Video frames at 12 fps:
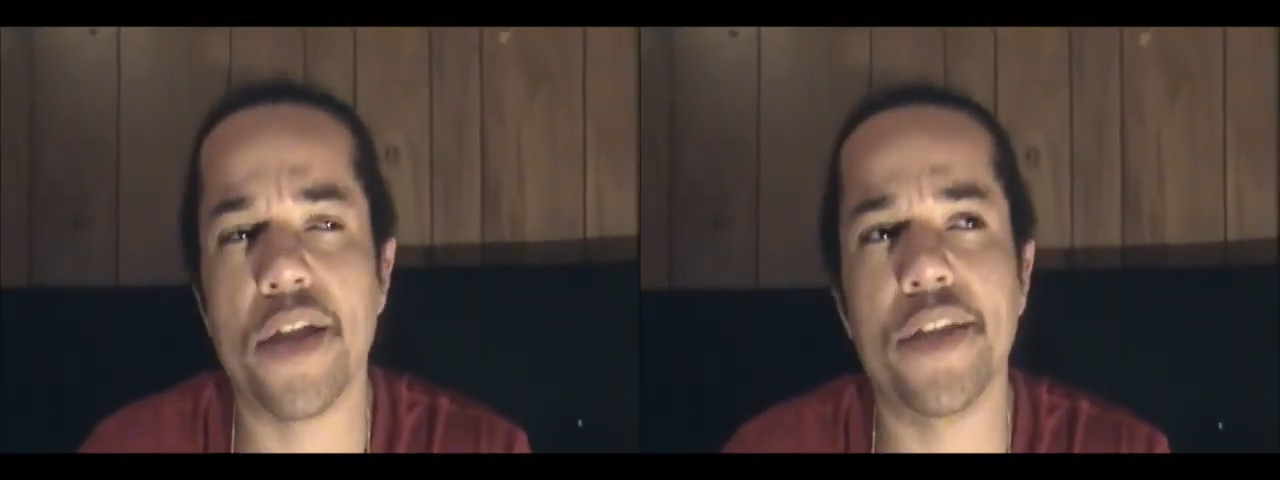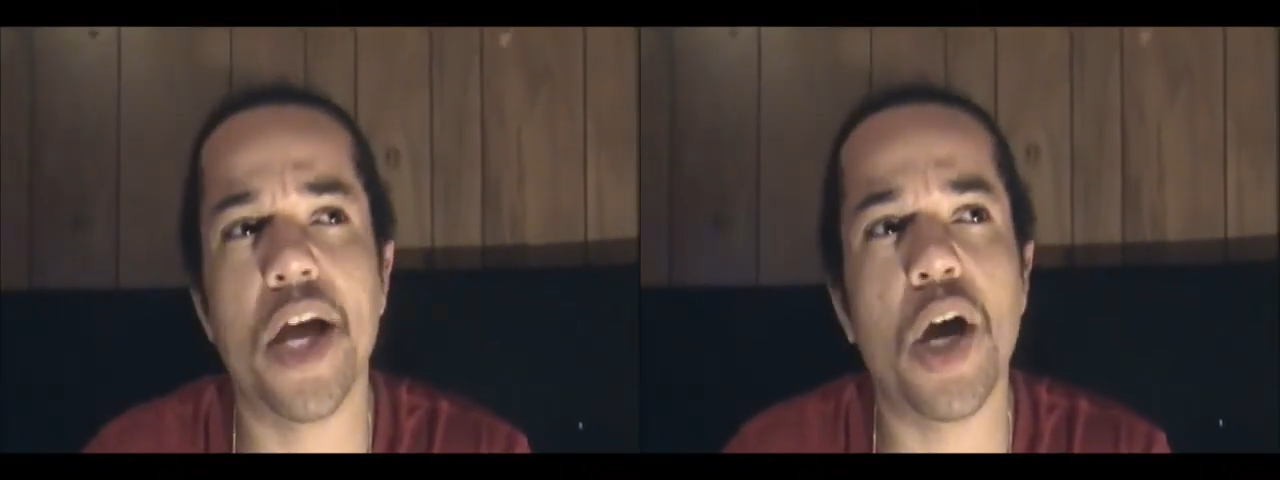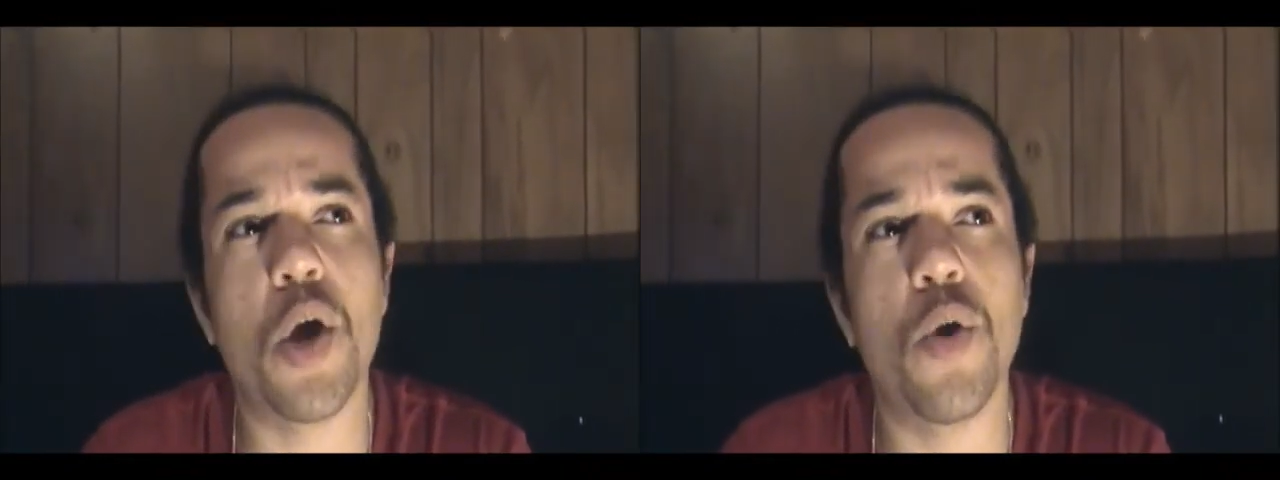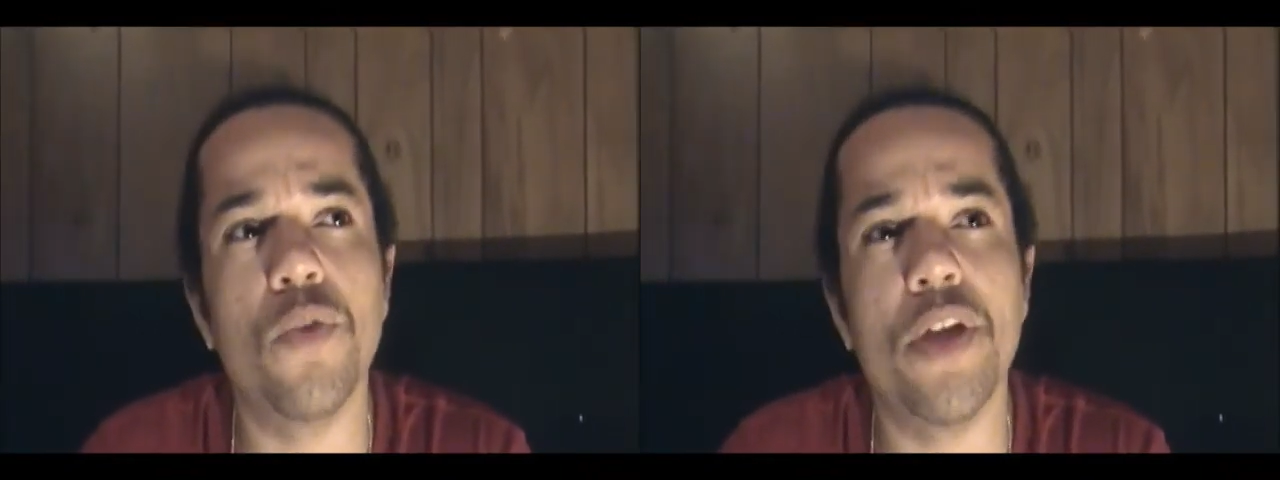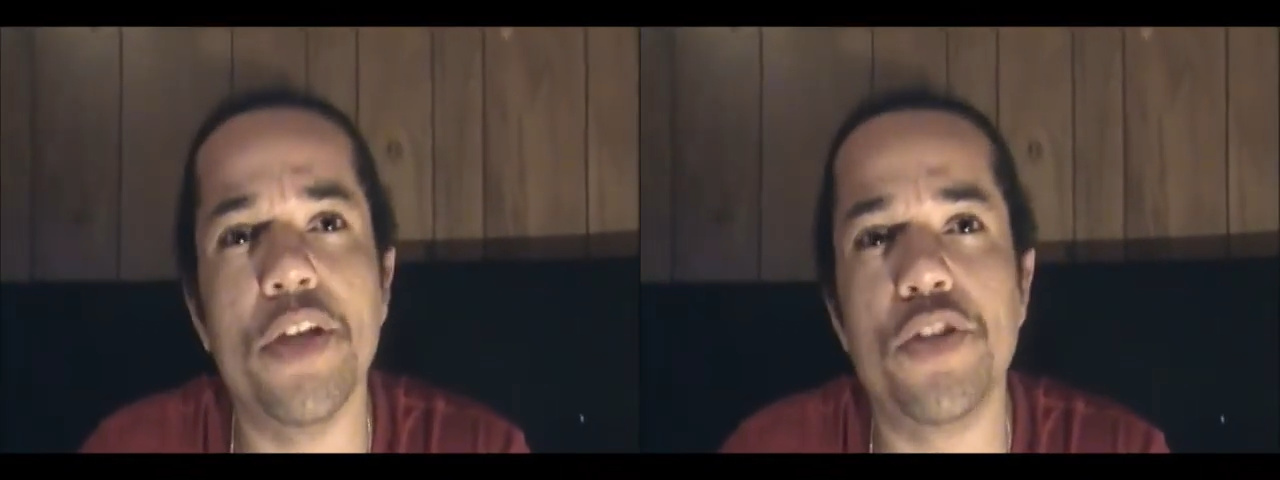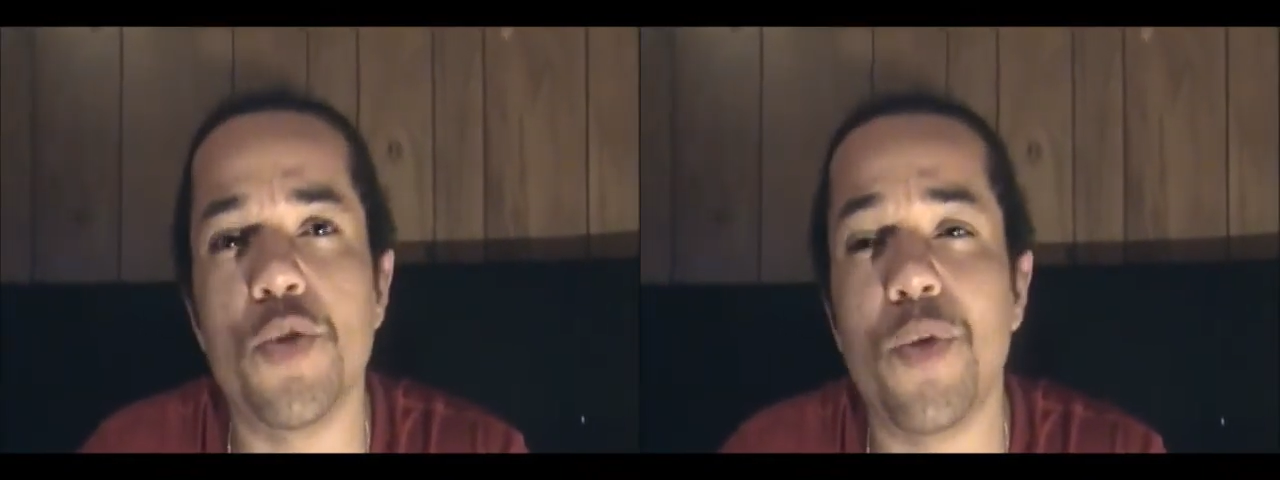not
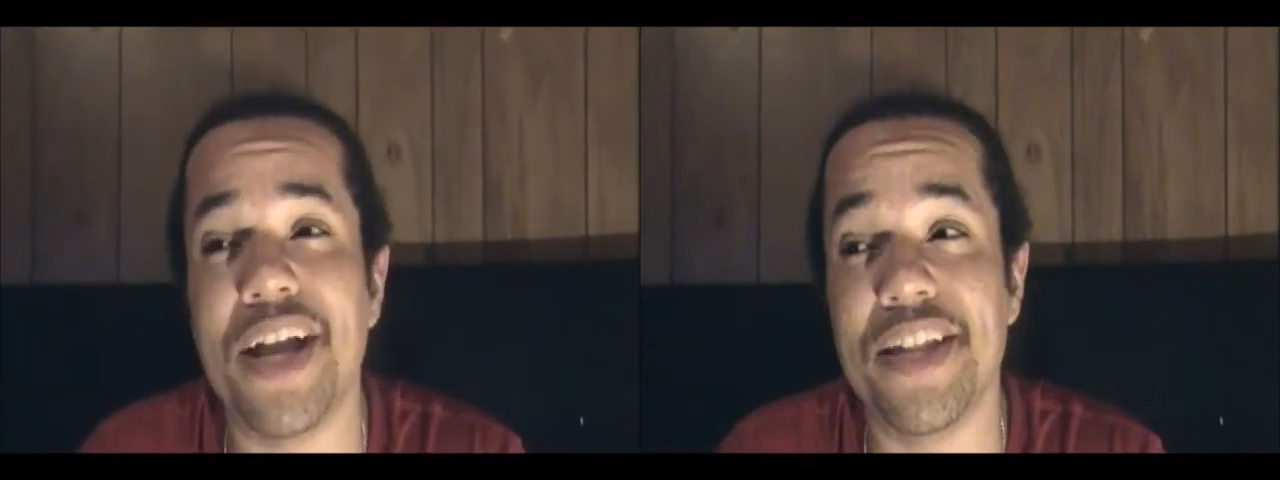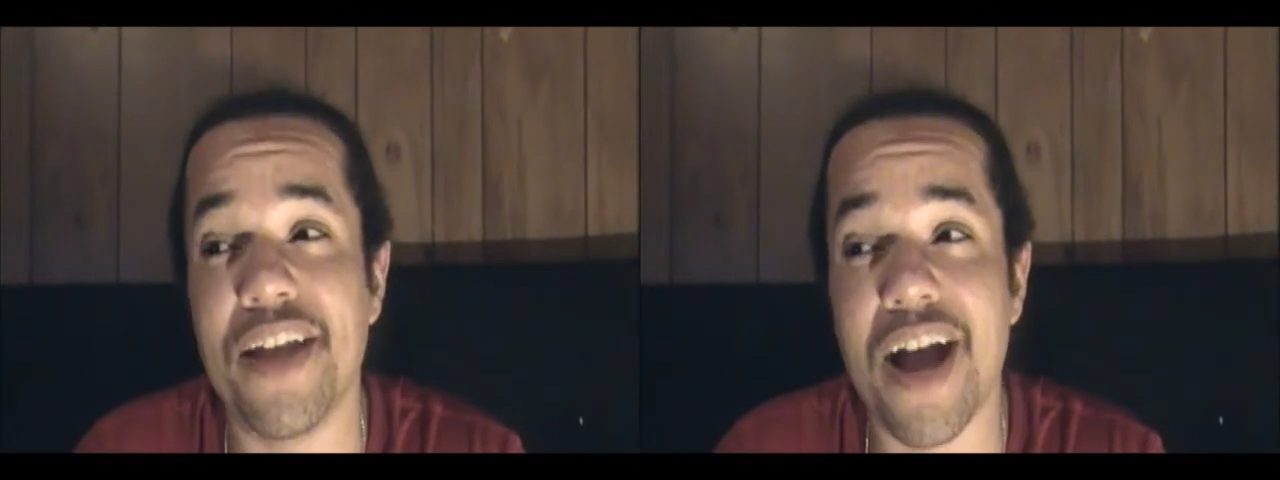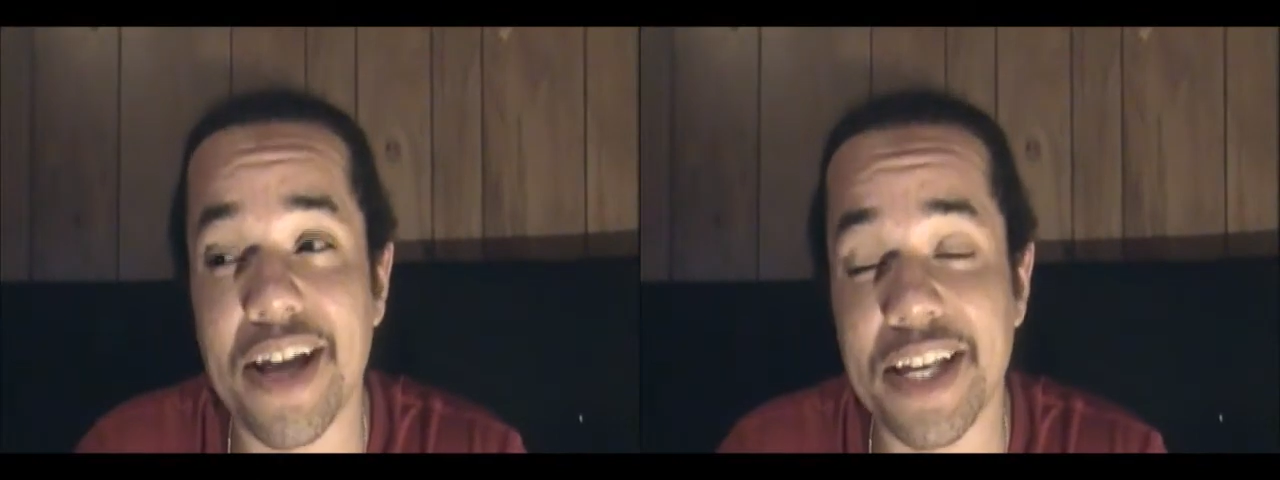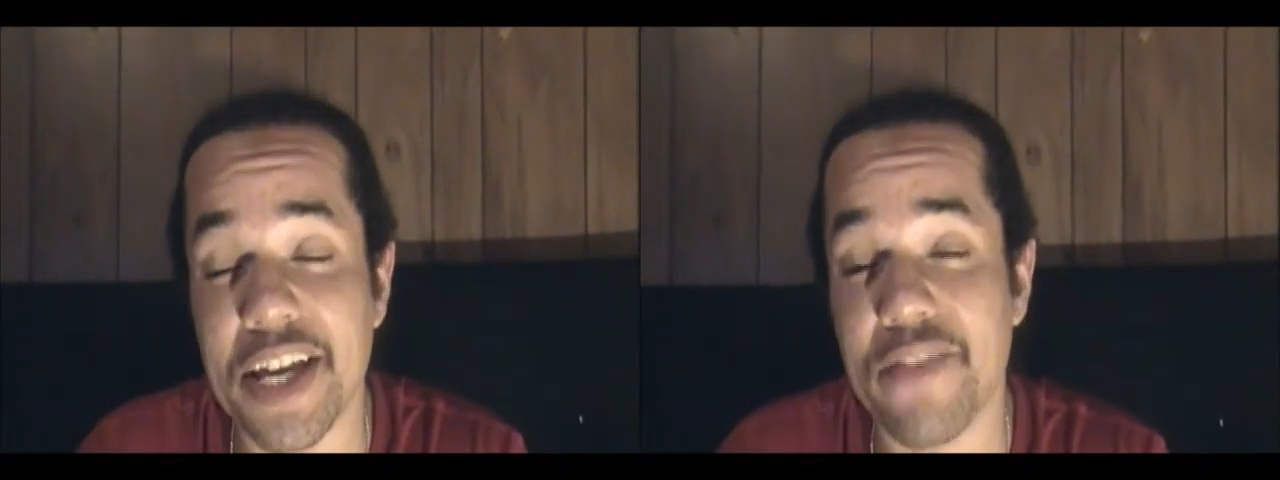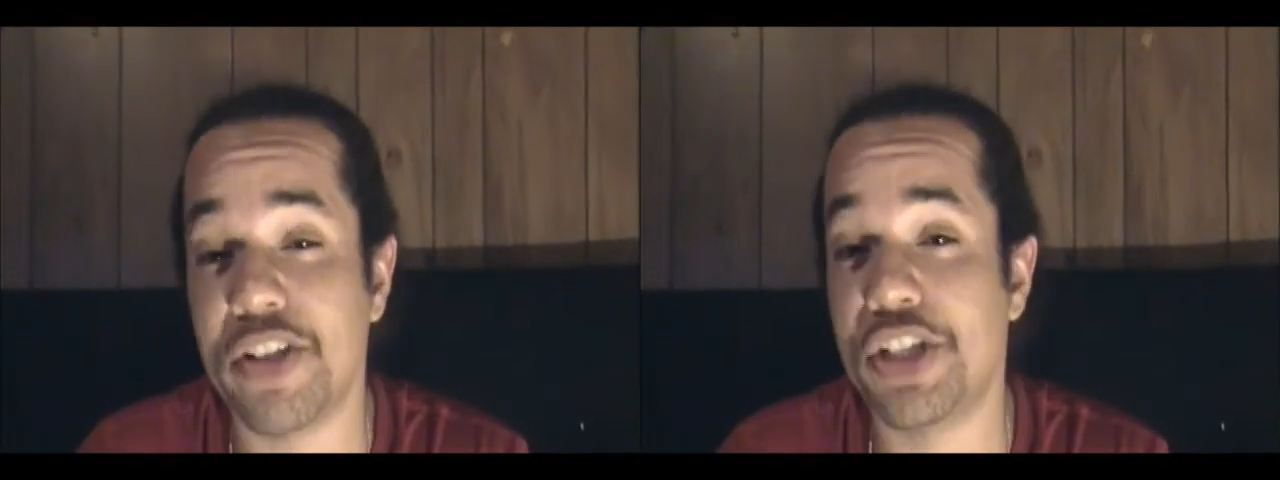only do I not give